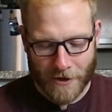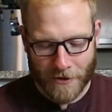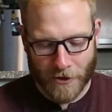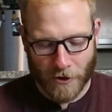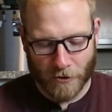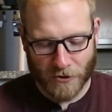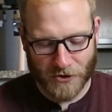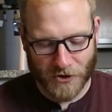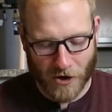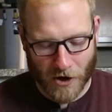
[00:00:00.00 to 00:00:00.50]

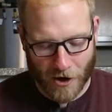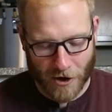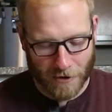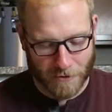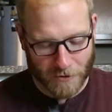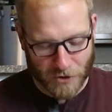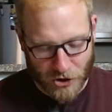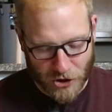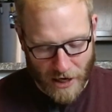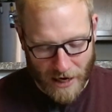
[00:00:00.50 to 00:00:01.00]
those
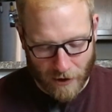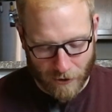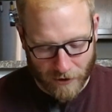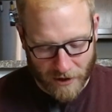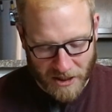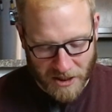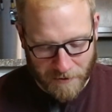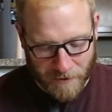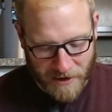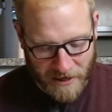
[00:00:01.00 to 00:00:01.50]
are,
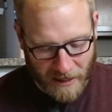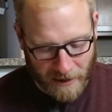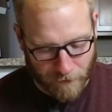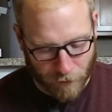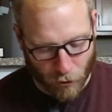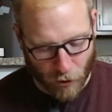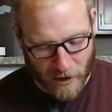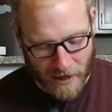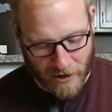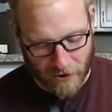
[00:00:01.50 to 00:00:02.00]
generally speaking,
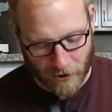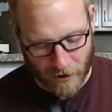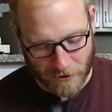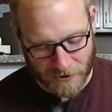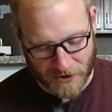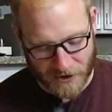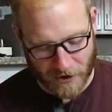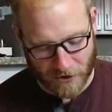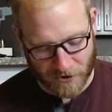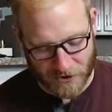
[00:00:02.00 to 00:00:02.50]
pretty
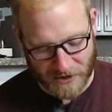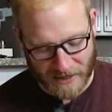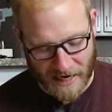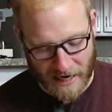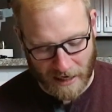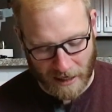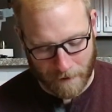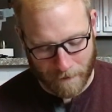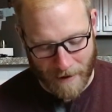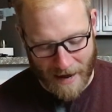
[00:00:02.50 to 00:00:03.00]
close to their
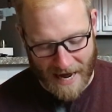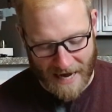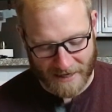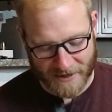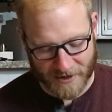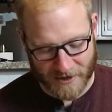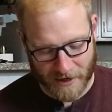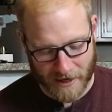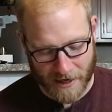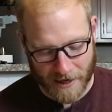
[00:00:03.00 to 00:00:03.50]
stated
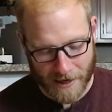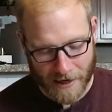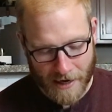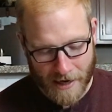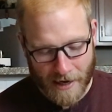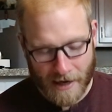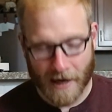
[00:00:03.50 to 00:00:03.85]
capacity,